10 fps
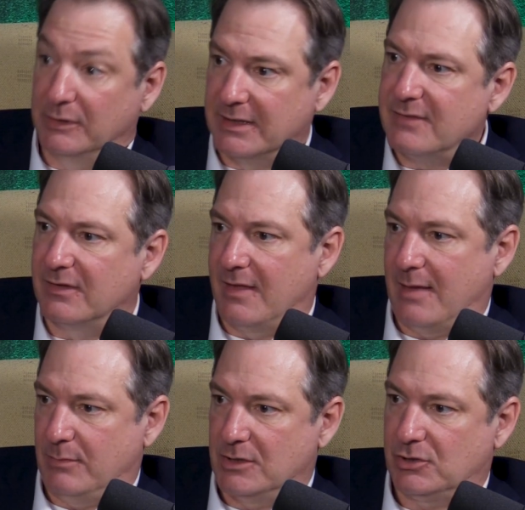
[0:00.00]
I
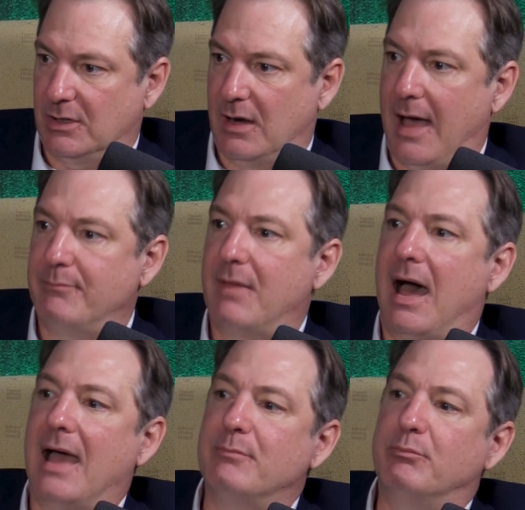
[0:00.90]
believe in that mission.
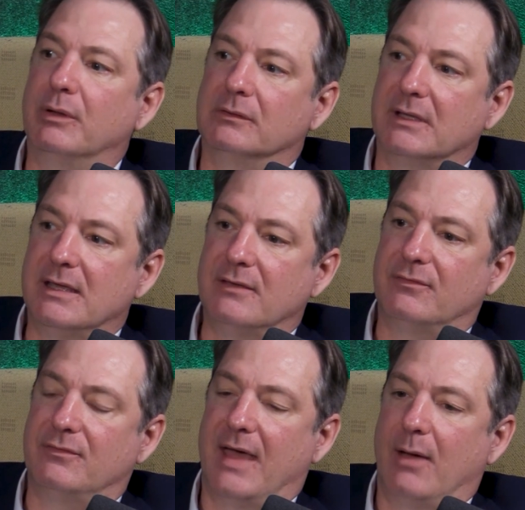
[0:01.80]
I
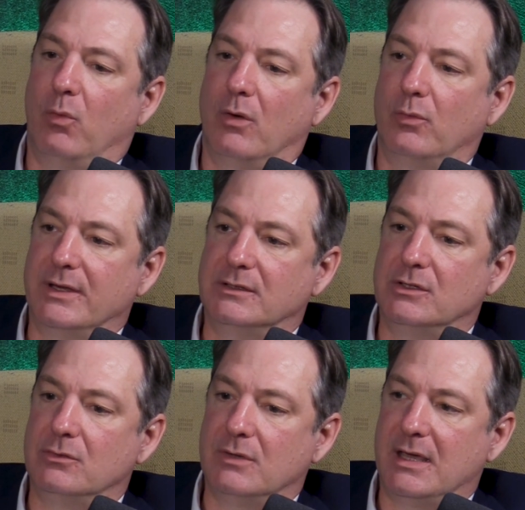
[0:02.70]
believe that what
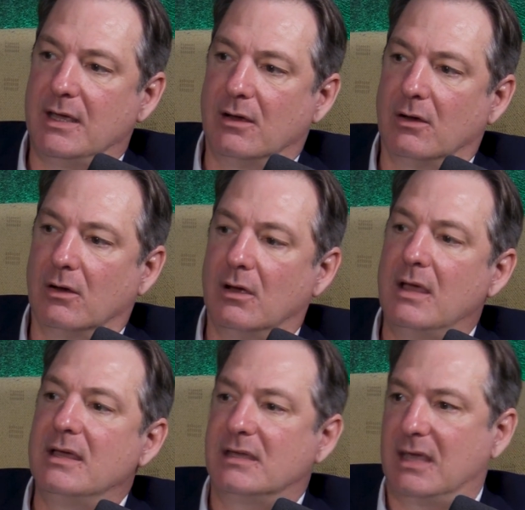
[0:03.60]
we do
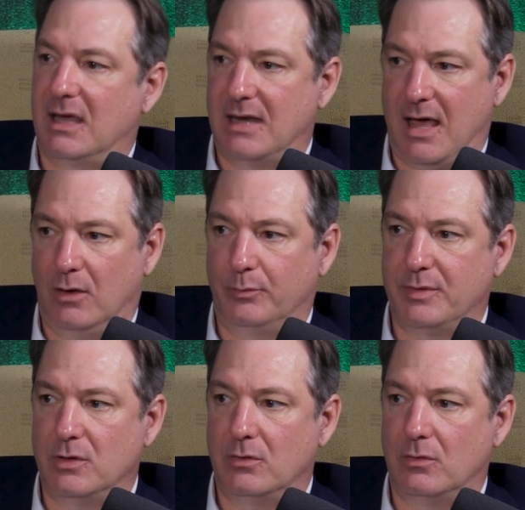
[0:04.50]
here can
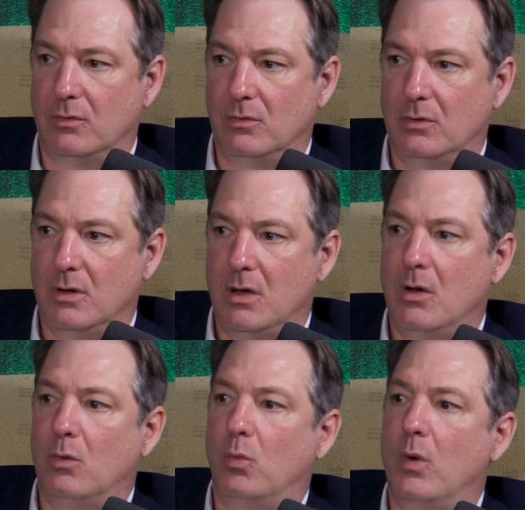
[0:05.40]
help you
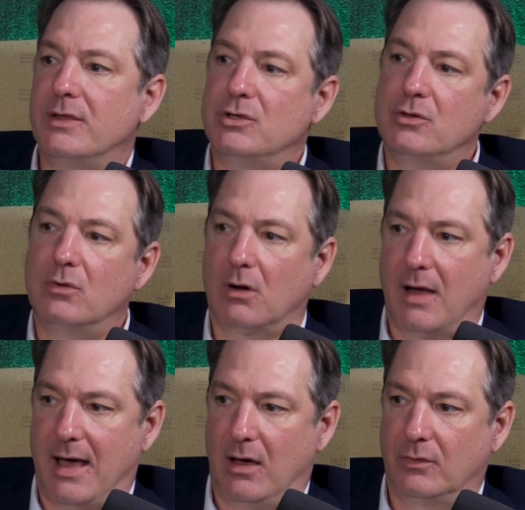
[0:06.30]
when
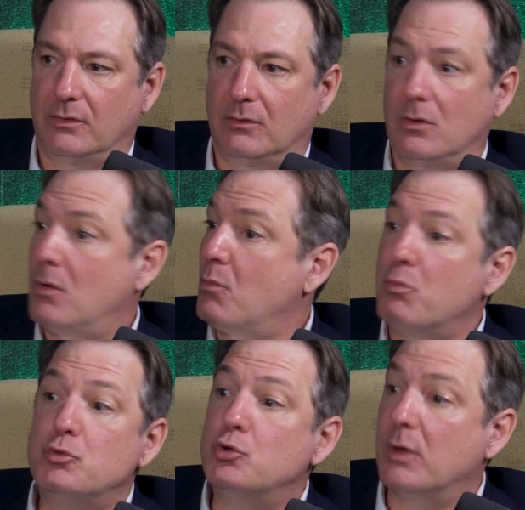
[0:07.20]
you are out
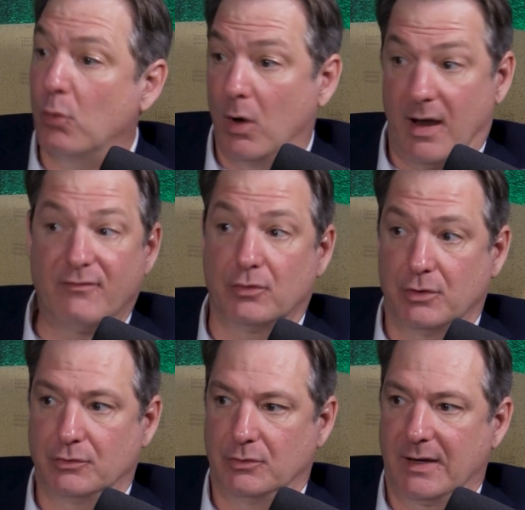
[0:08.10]
doing
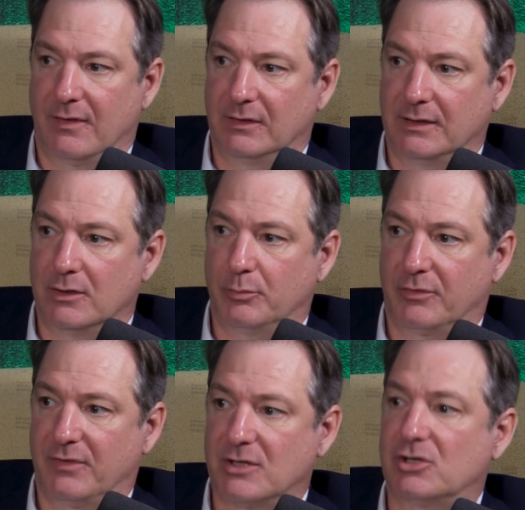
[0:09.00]
whatever you're doing in the
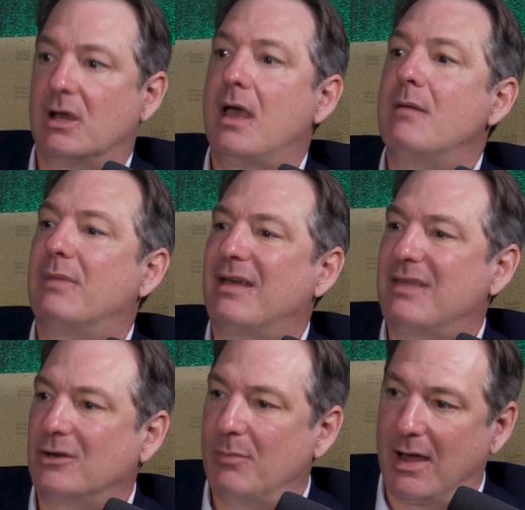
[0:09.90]
legal profession.
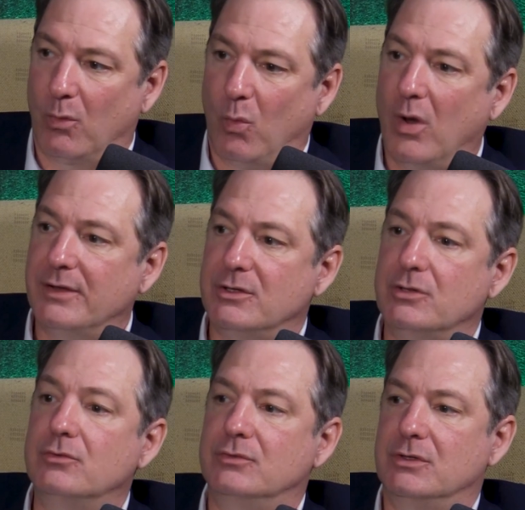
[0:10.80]
But I think no matter
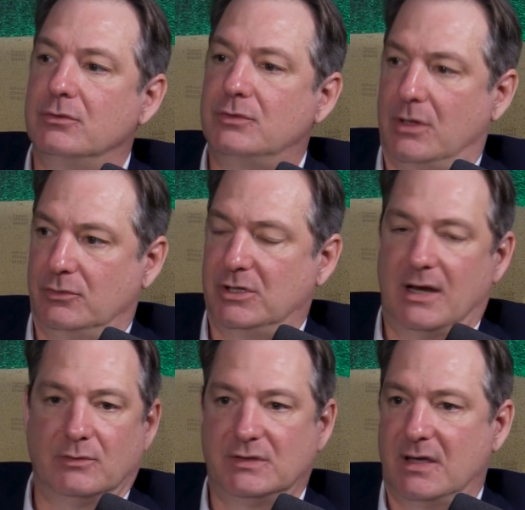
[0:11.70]
what you do,
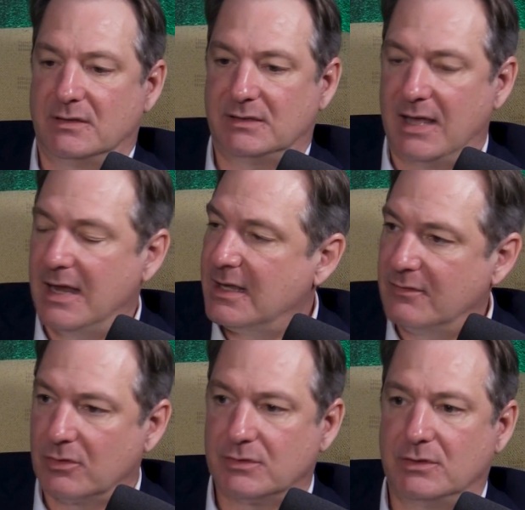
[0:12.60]
Tochi, and I would say this to
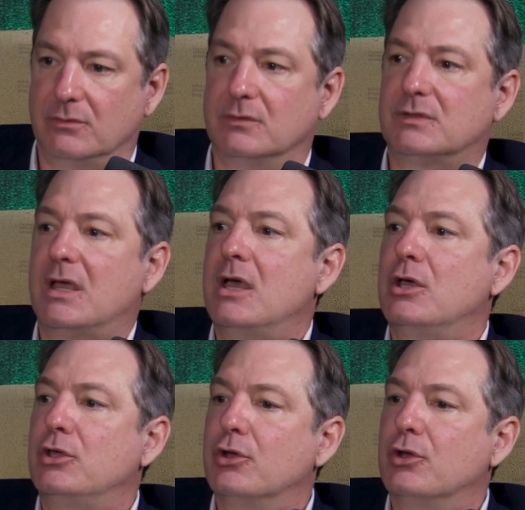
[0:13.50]
any of our students,